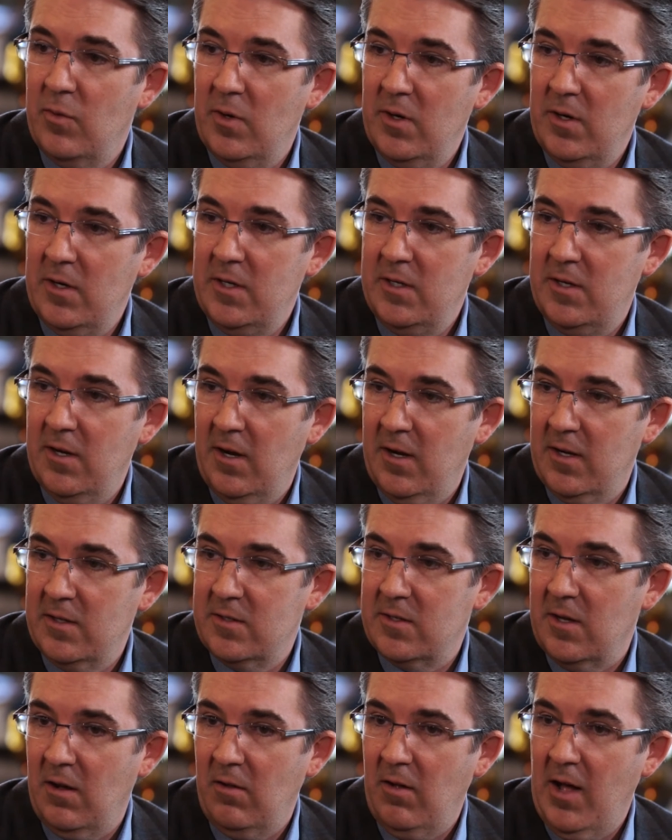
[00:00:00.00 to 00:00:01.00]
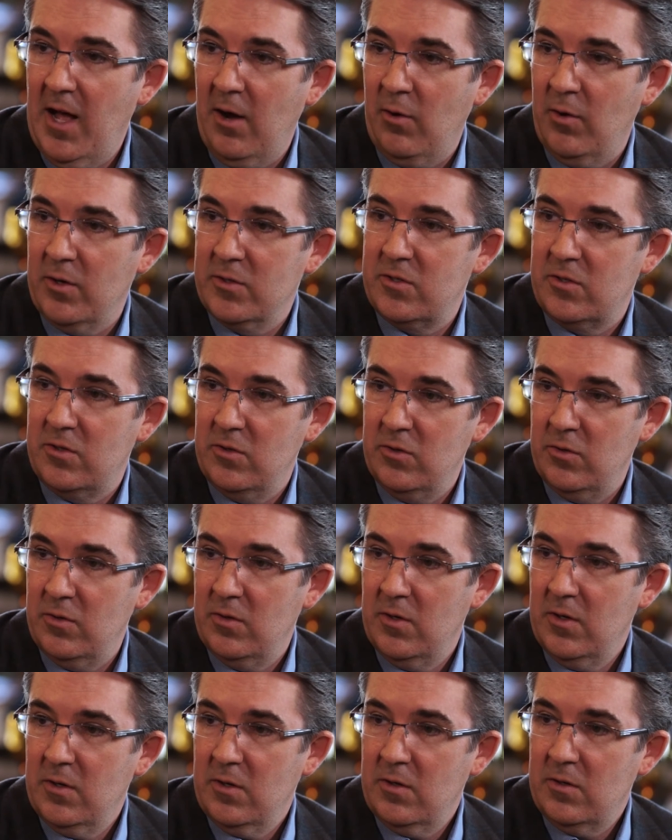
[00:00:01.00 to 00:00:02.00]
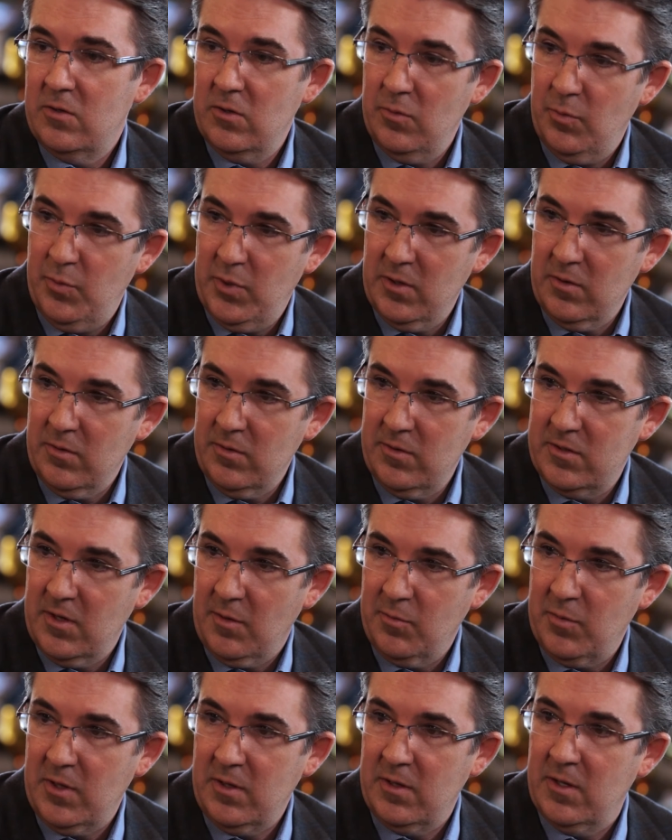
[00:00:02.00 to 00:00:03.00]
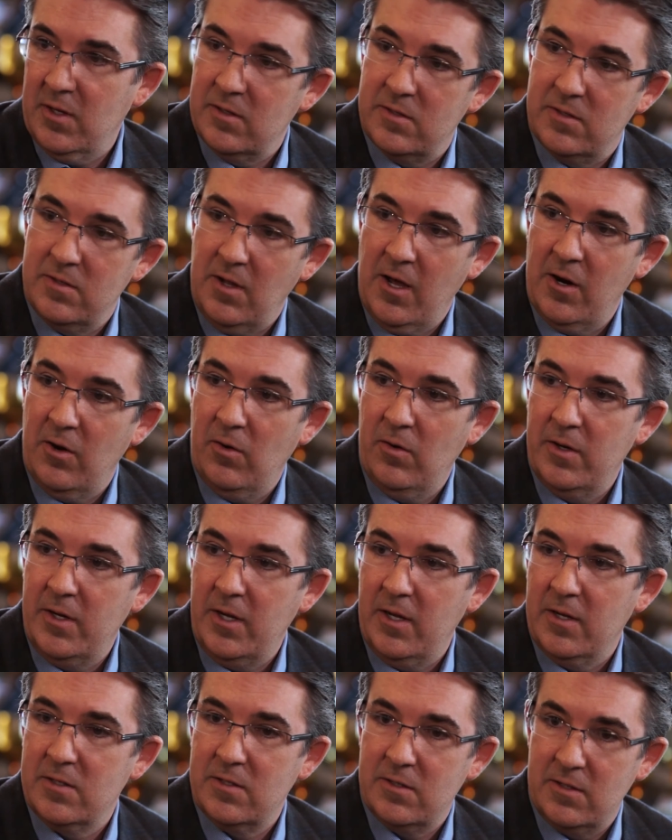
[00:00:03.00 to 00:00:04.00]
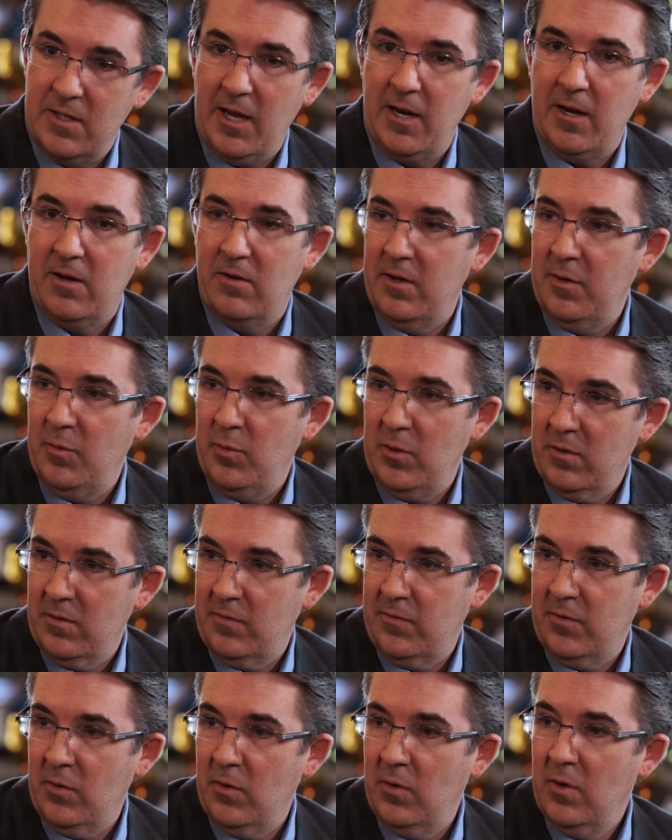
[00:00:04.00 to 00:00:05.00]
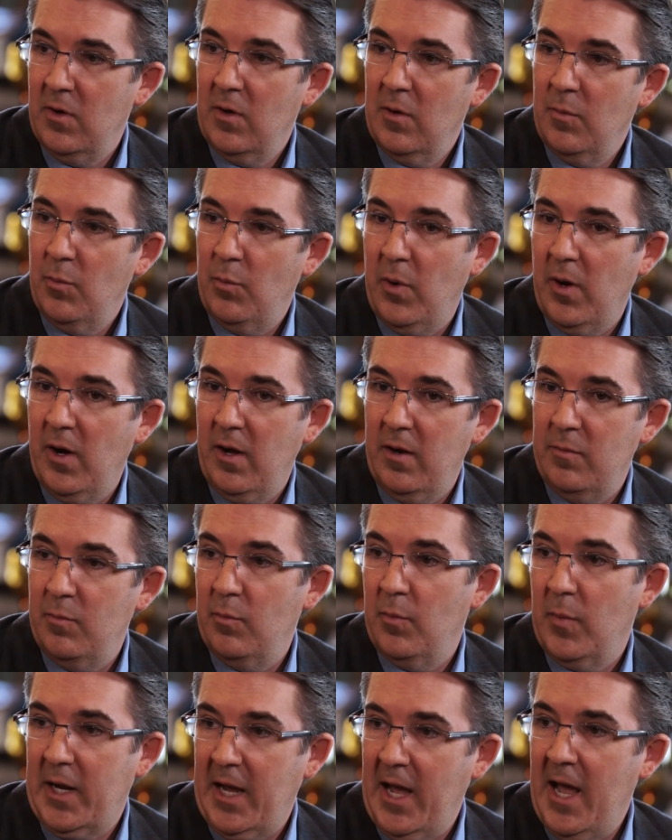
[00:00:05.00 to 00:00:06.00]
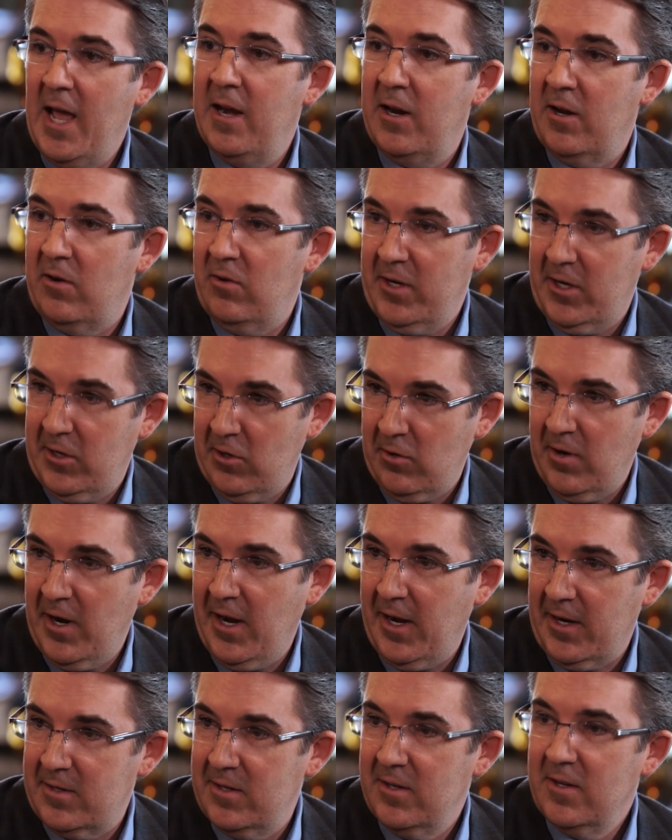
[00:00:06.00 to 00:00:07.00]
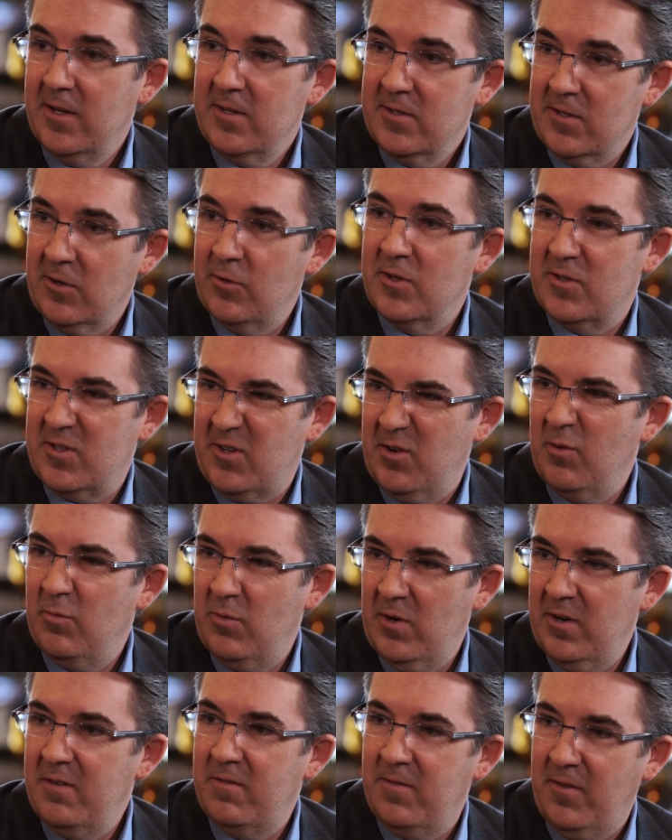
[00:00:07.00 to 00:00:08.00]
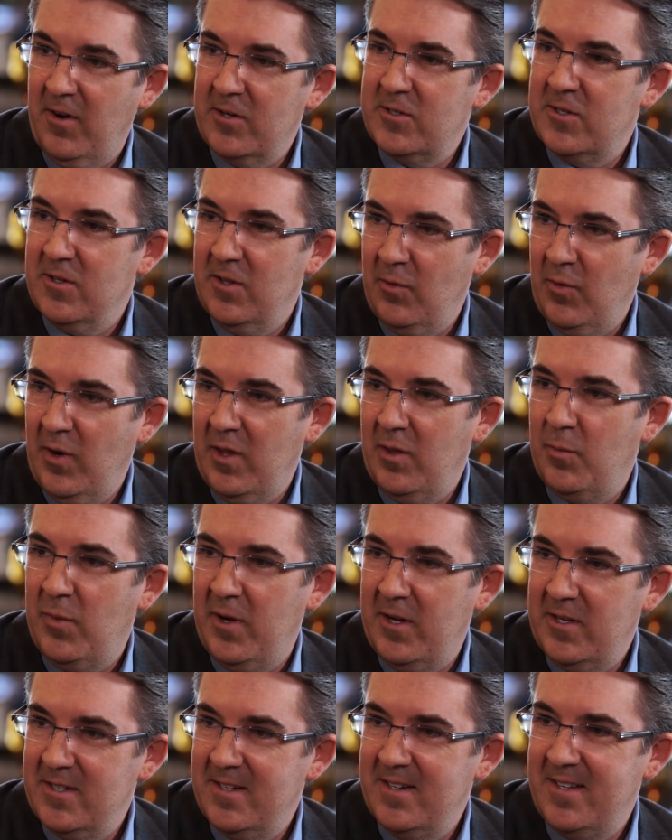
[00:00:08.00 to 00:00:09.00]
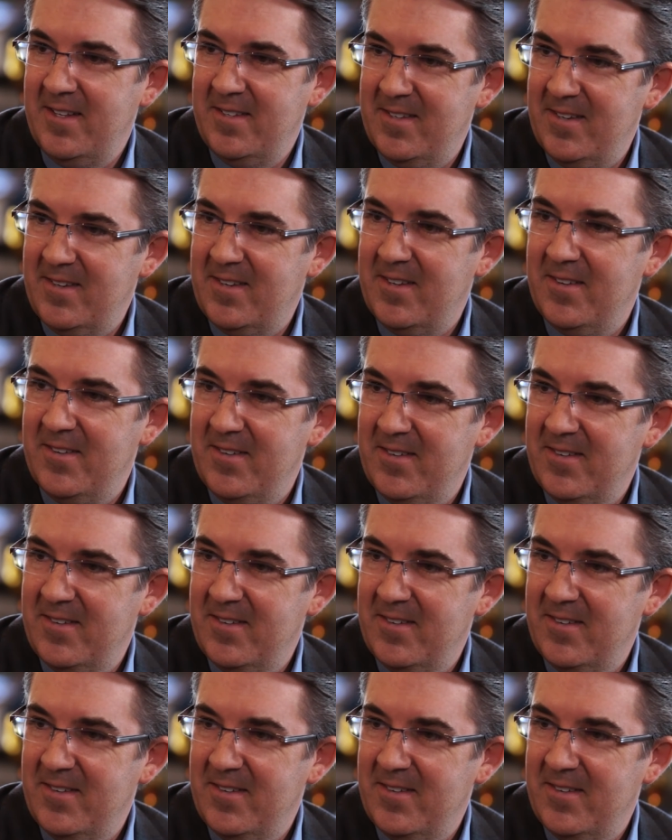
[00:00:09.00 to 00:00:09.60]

really does allow us to build something that's not only aesthetically beautiful, but mechanically correct, so that it's going to really function the way the patient needs it to.